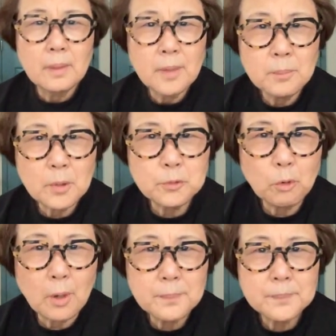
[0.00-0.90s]
Number
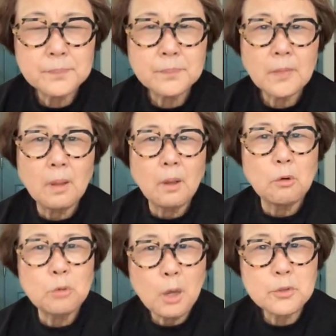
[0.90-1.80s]
4,
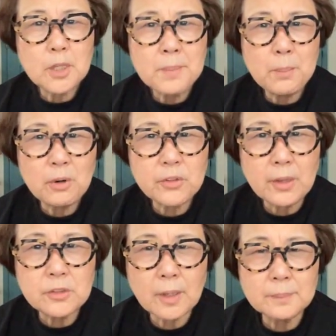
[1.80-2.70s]
rote
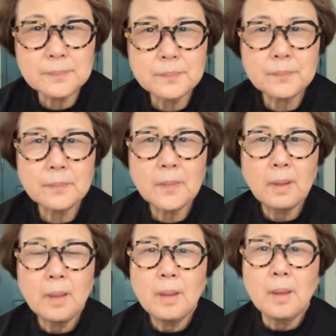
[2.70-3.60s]
memorization.
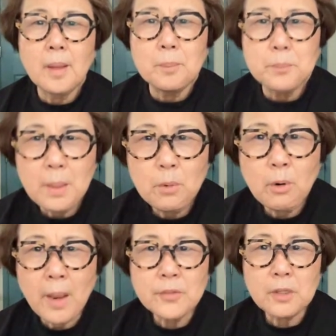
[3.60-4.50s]

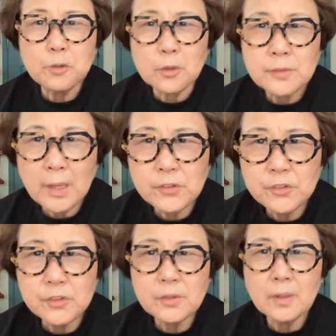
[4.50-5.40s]
Memorizing for
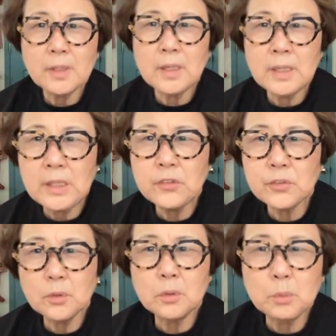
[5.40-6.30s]
tests
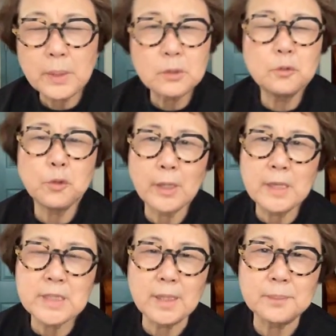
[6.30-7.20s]
leads to quick
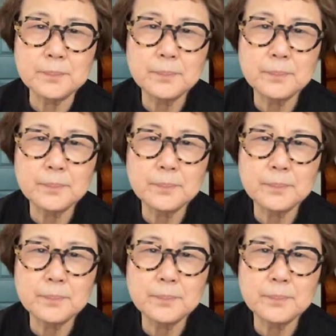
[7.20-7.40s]
forgetting.